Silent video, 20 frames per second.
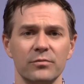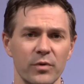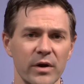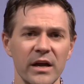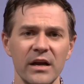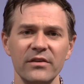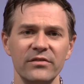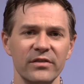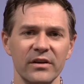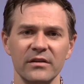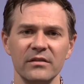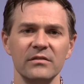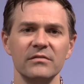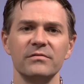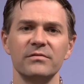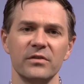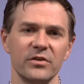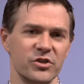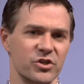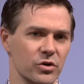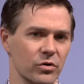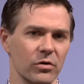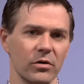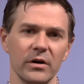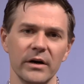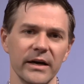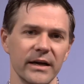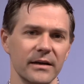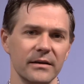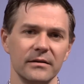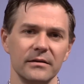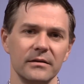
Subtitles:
reason for joy.